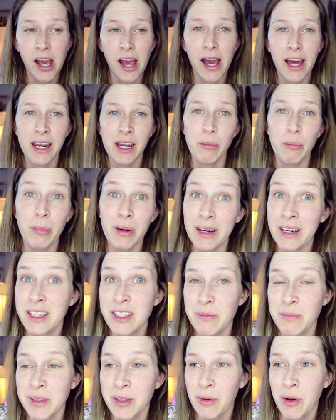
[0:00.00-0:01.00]
and it
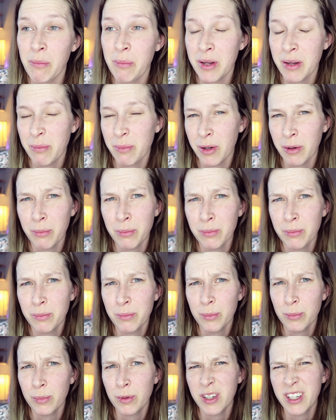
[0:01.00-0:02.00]
bugs me when people
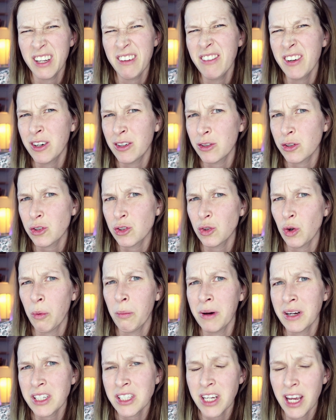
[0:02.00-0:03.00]
are giving her so
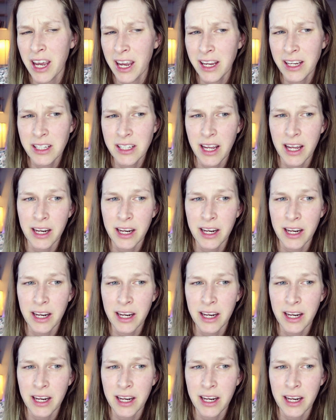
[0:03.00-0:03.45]
much hate,